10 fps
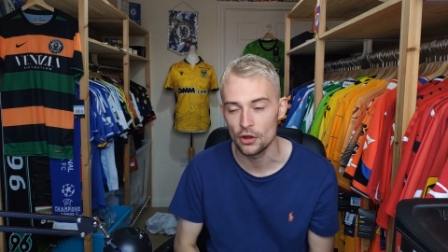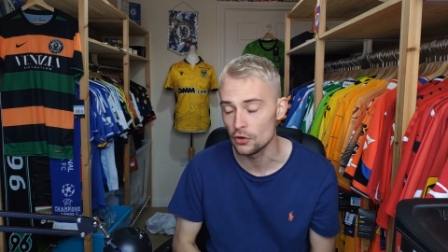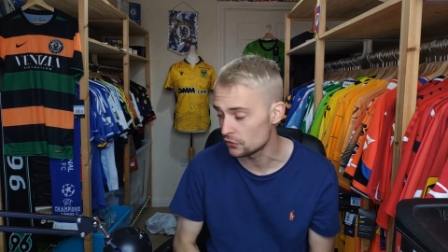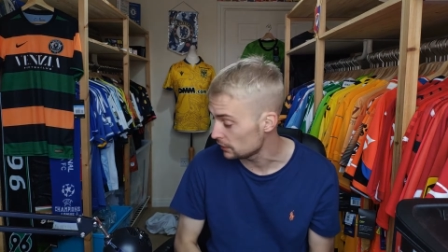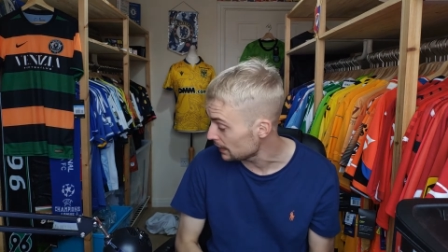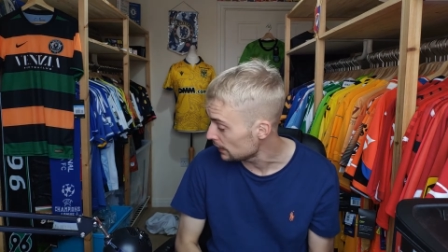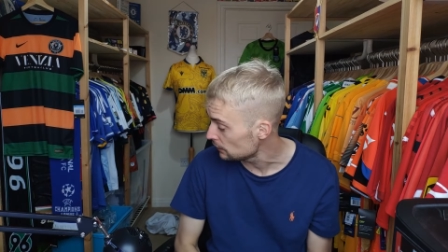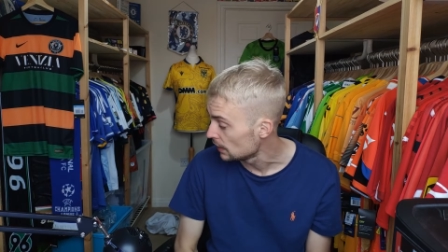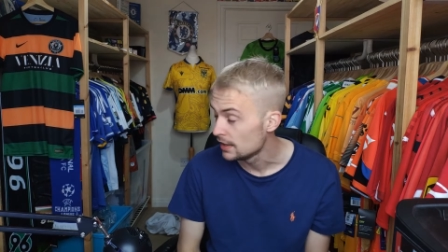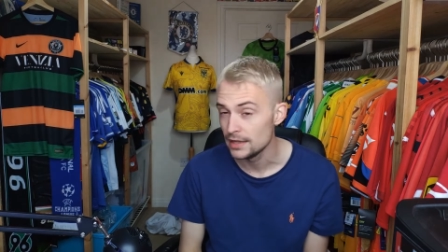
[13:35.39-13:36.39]
Honestly, guys,
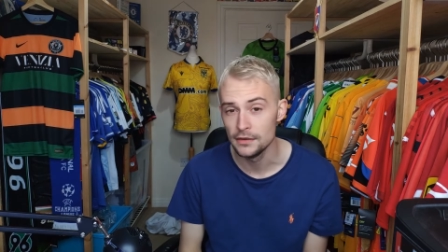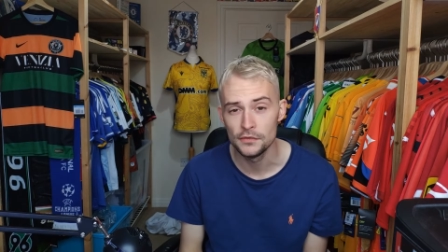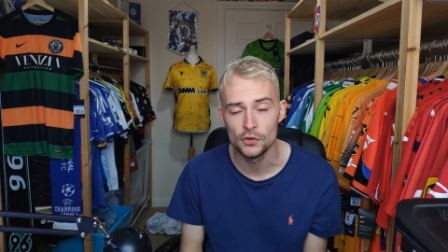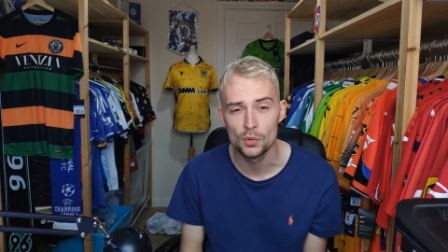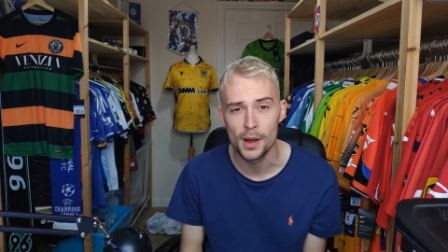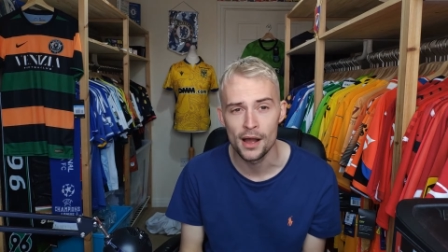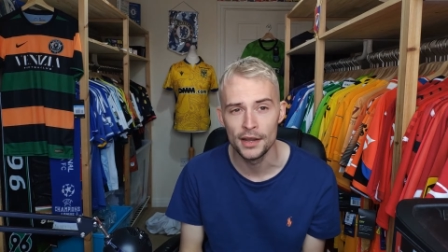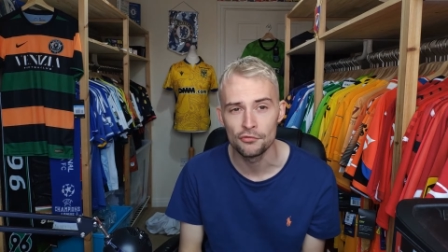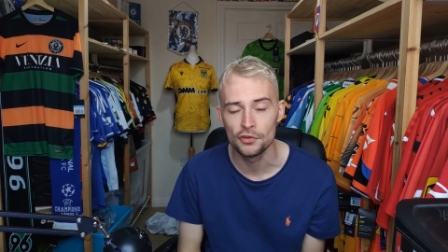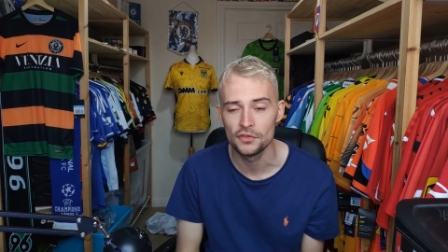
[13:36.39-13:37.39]
if you are
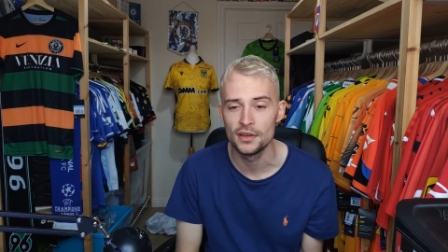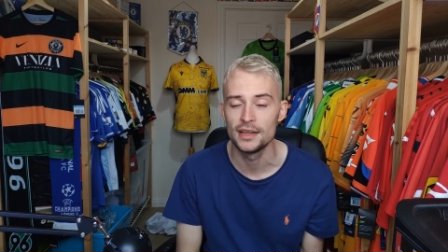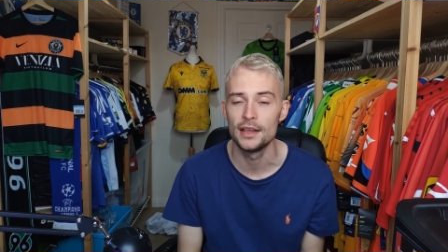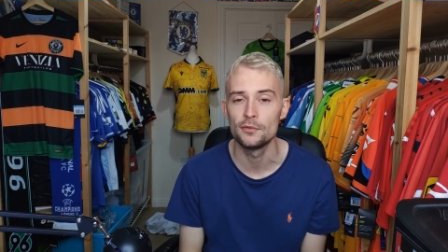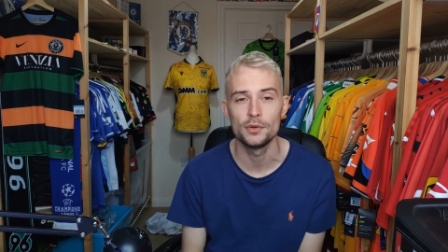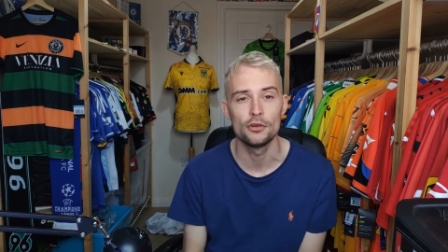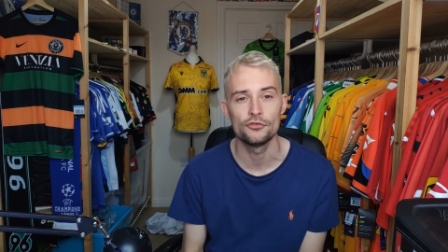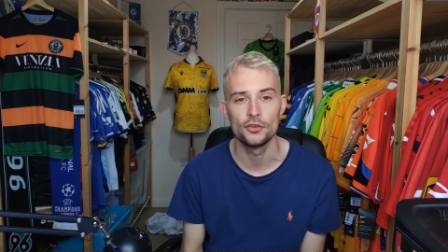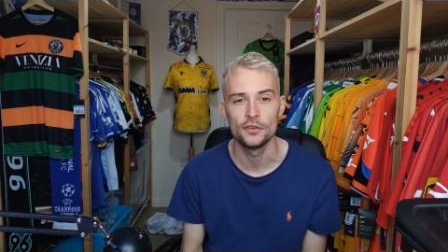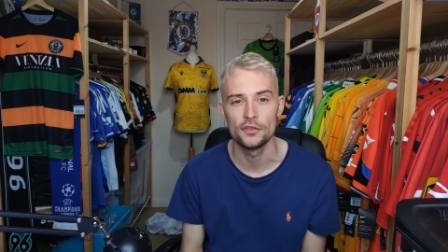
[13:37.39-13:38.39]
interested in getting some of your
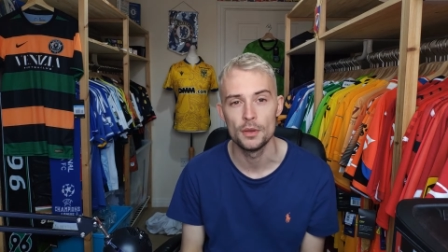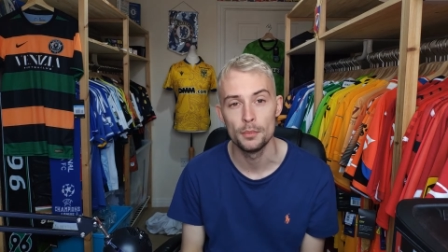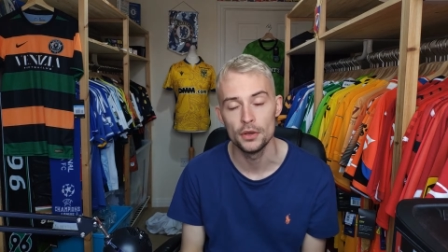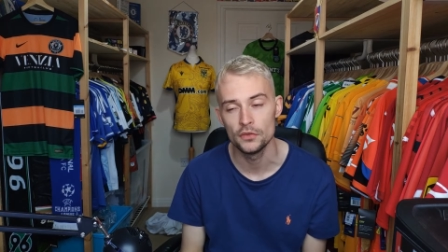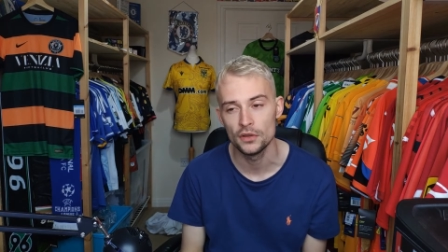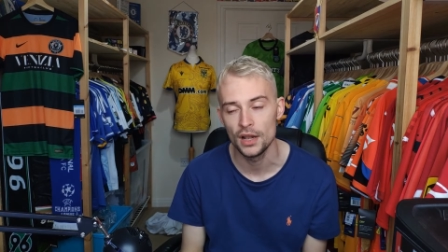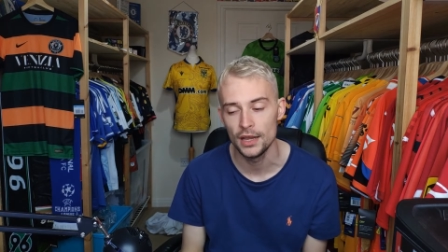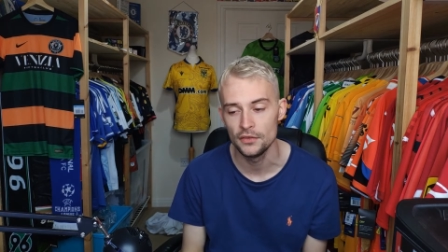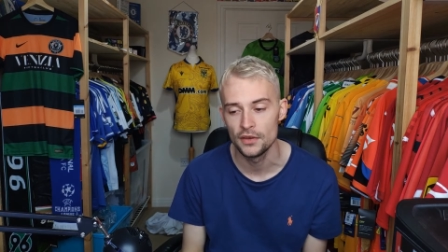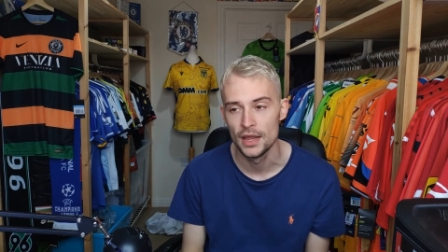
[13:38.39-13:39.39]
shirts
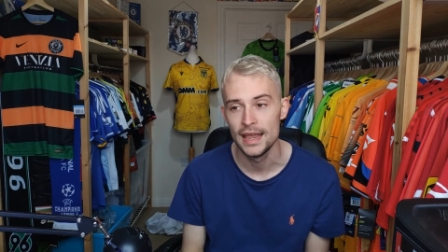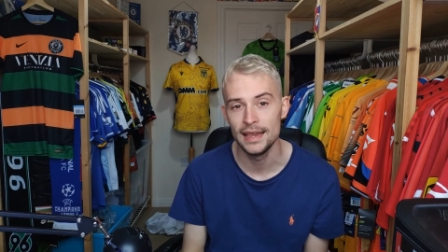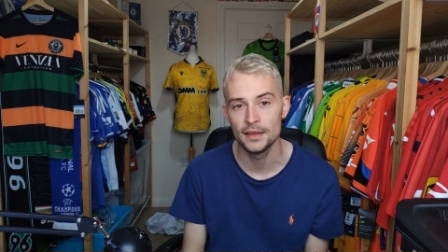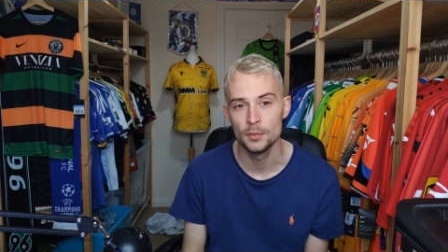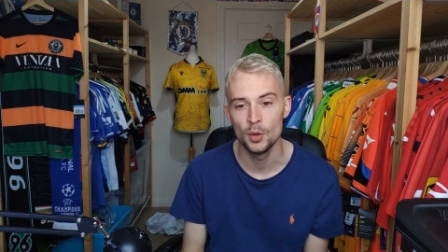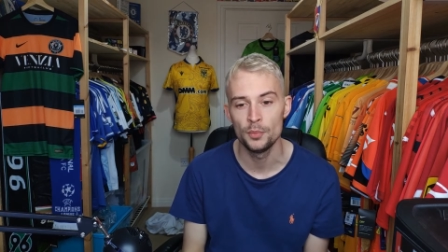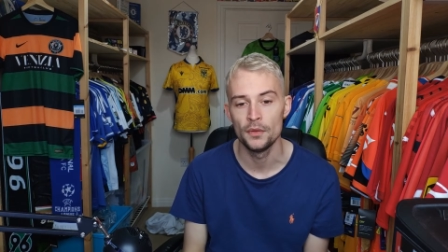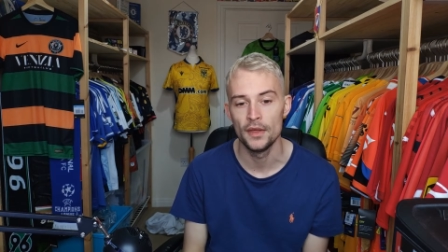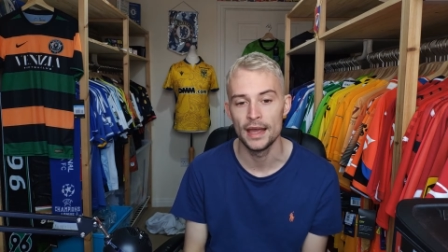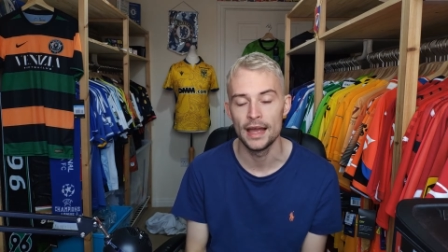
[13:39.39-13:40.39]
personalised, hit them up.
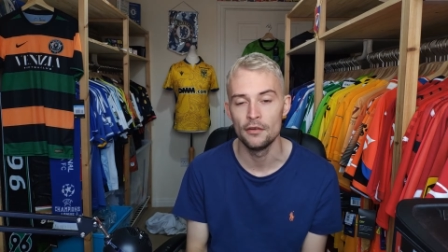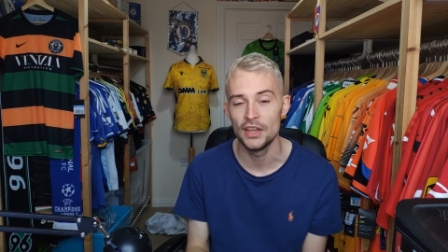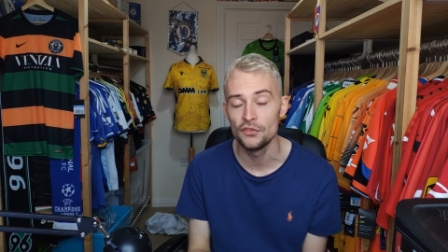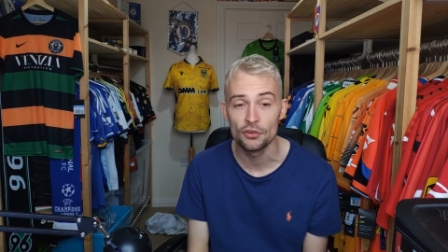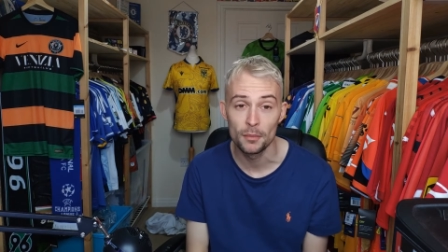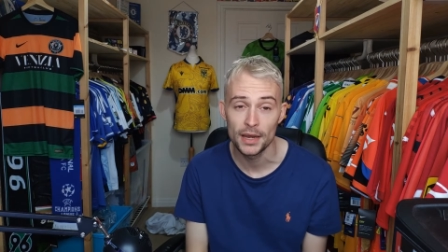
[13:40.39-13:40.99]
They have Instagram